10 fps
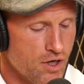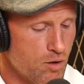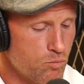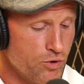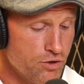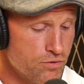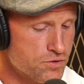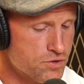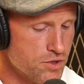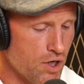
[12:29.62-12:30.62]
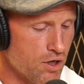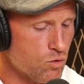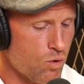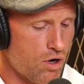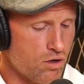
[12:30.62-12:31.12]
Um, we use uh,
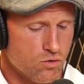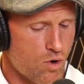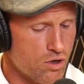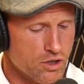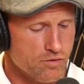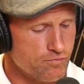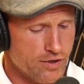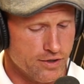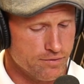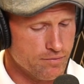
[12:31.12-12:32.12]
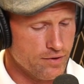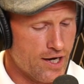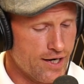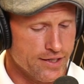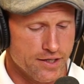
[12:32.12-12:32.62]
qu all quality, very
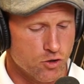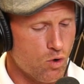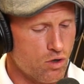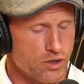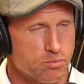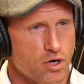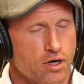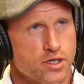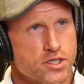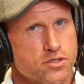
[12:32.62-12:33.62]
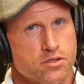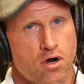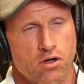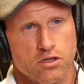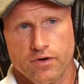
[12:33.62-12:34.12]
high end quality products.
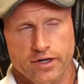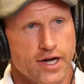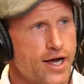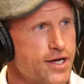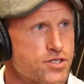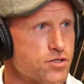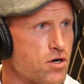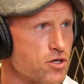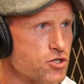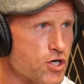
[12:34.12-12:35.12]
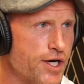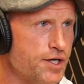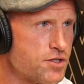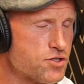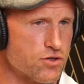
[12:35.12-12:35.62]
All of our guys are
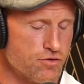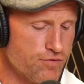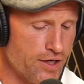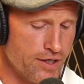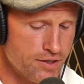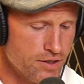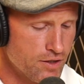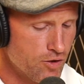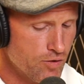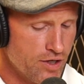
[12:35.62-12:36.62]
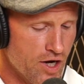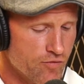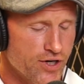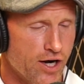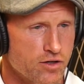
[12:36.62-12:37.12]
trained and certified in
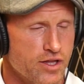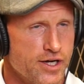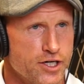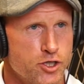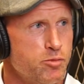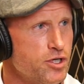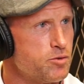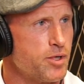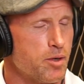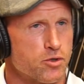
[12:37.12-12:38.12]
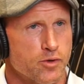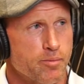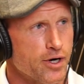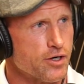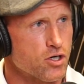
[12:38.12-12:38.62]
every area they need to be to be able to
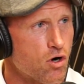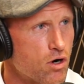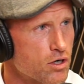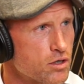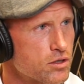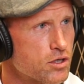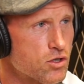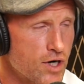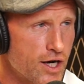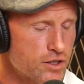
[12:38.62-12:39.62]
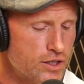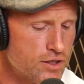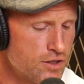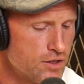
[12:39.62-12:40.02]
repair your car correctly.